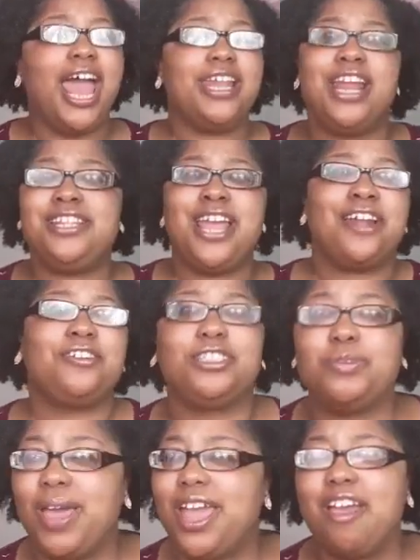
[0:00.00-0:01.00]
and the
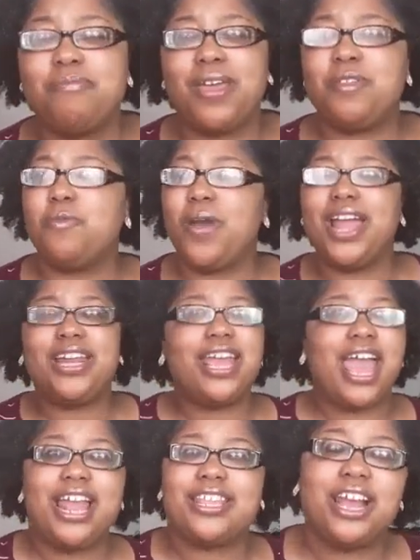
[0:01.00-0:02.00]
debtors may have been
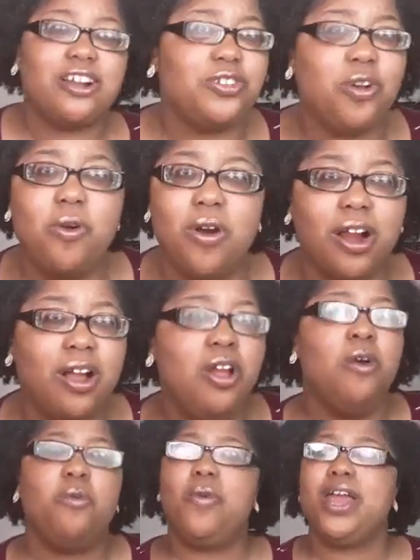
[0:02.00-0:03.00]
waiting at their door
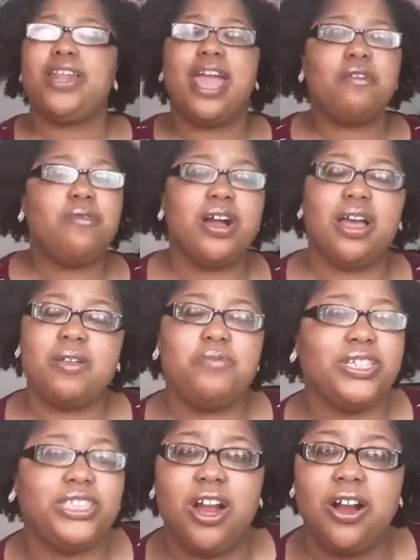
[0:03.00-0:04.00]
when they
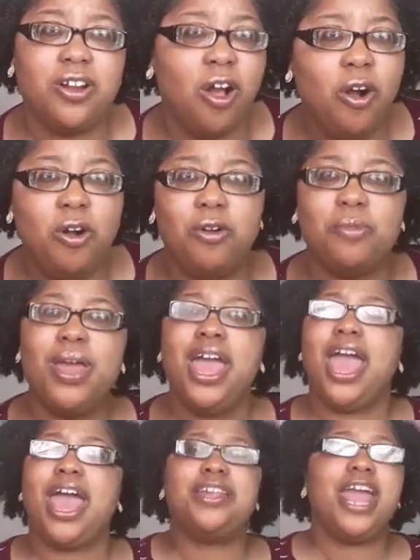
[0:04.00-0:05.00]
would return home,
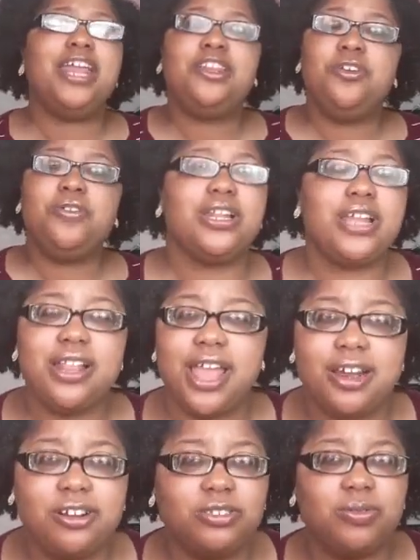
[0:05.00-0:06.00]
and they knew that the
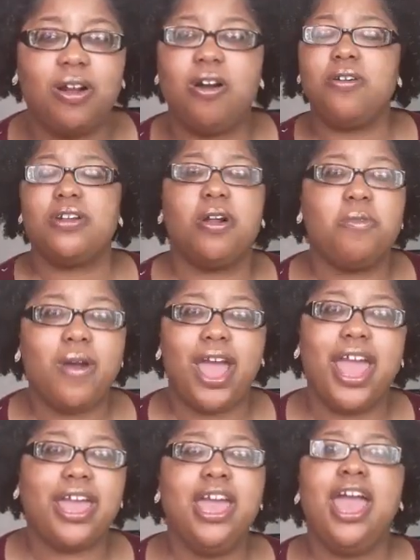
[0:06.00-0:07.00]
gathers were on their
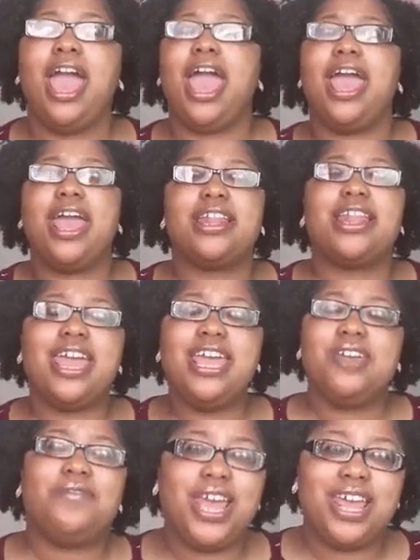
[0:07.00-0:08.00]
way. And
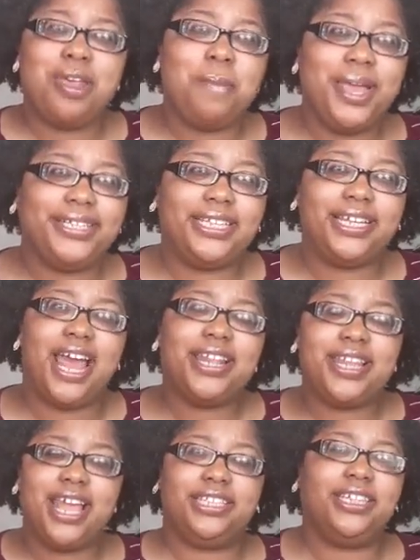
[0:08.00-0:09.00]
even in the midst of
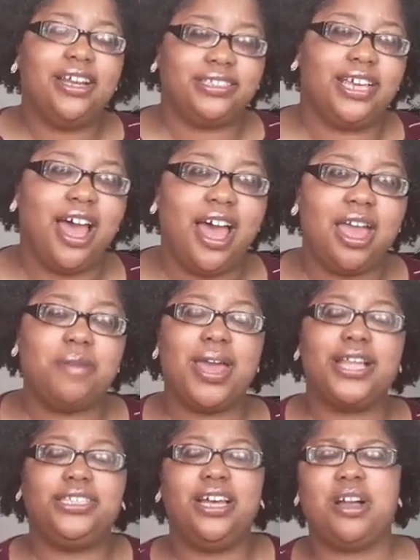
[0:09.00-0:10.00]
that, they took time
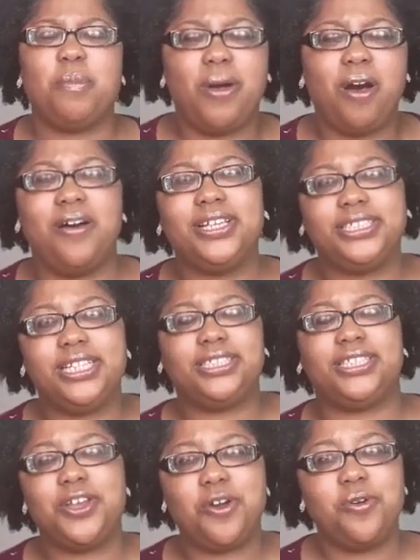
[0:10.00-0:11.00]
and took a pause to
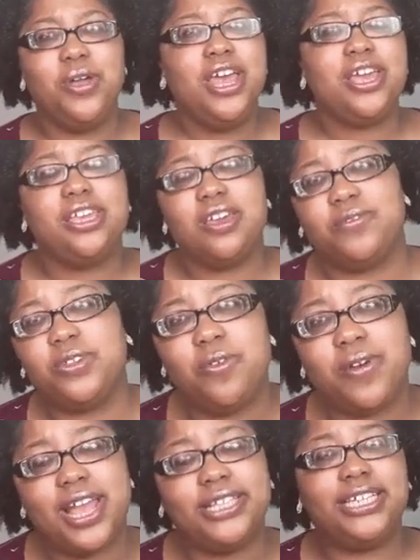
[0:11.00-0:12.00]
still give
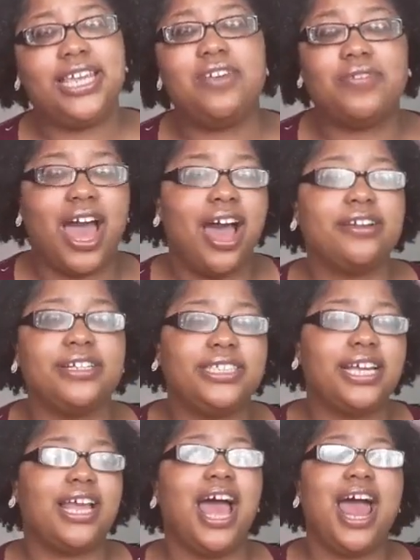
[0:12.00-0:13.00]
glory and to give honor
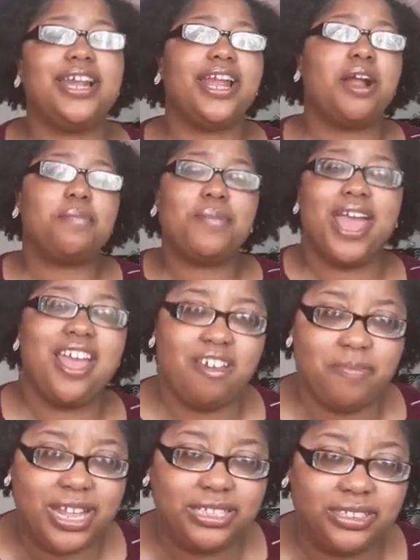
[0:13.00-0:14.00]
to God. There may
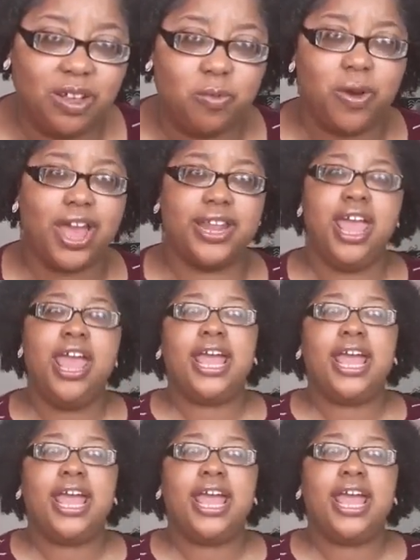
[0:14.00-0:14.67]
have been someone